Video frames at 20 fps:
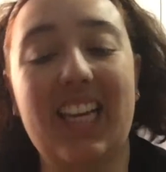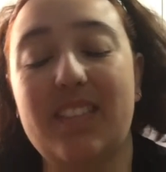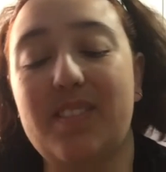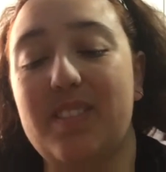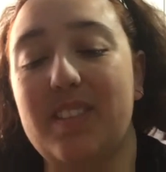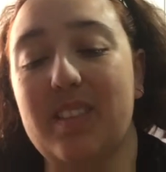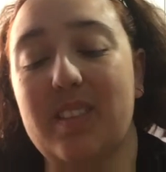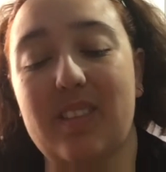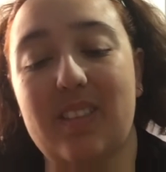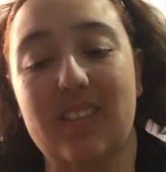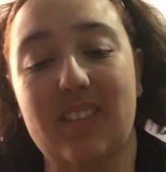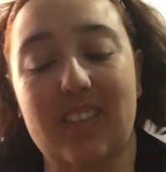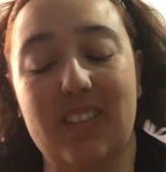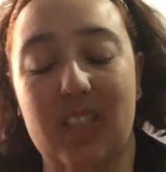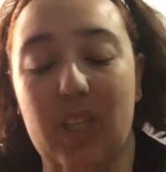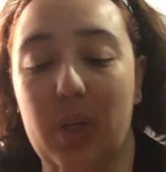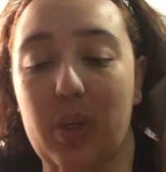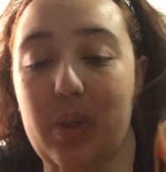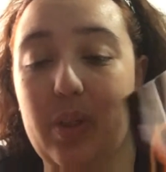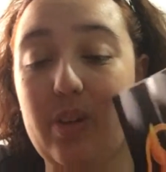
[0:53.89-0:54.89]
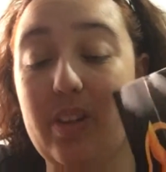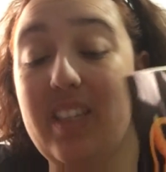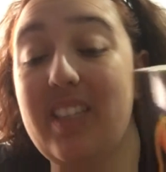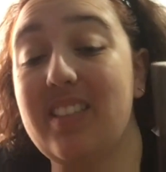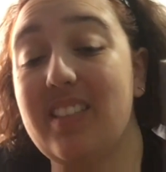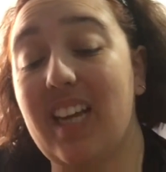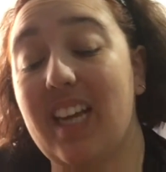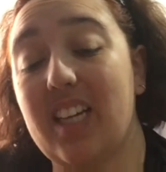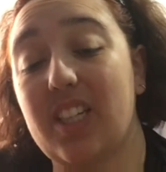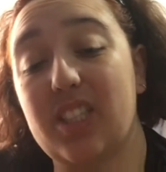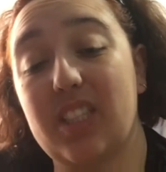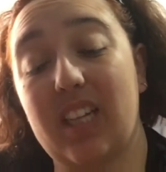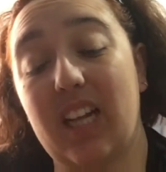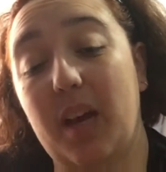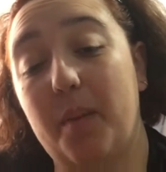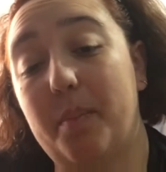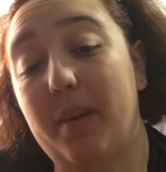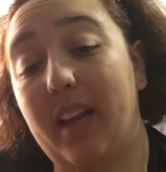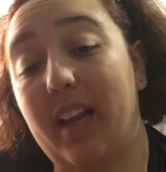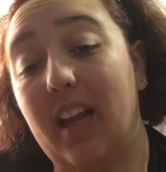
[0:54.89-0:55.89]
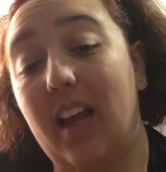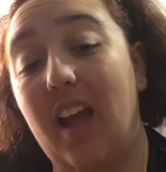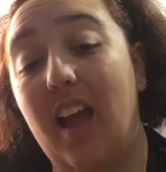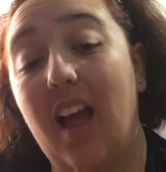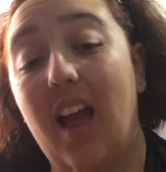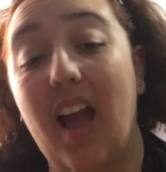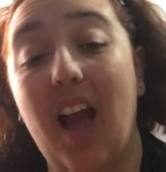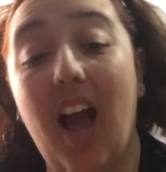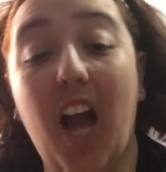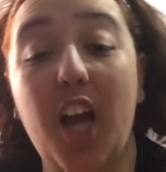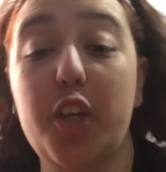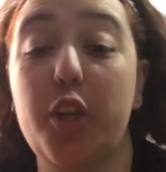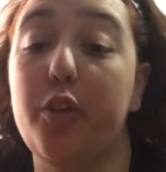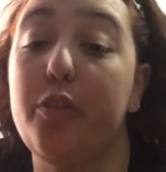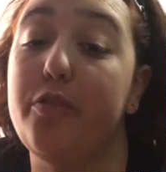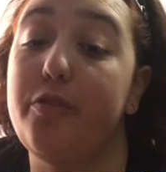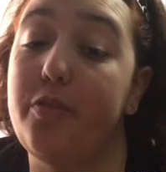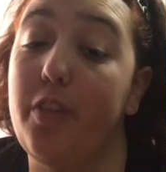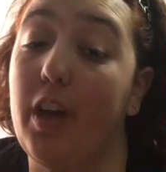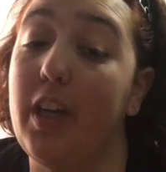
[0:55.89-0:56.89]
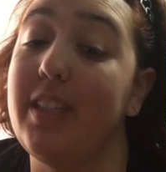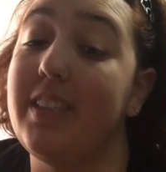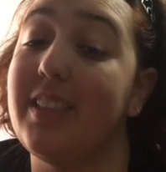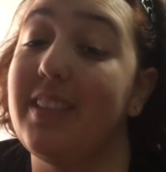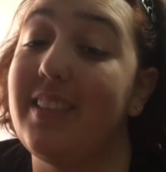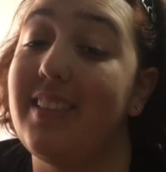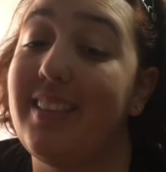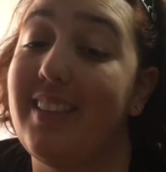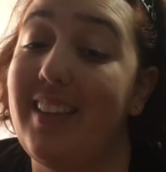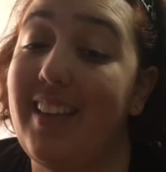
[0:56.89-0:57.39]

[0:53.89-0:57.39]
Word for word: even though there is action happening, I don't find it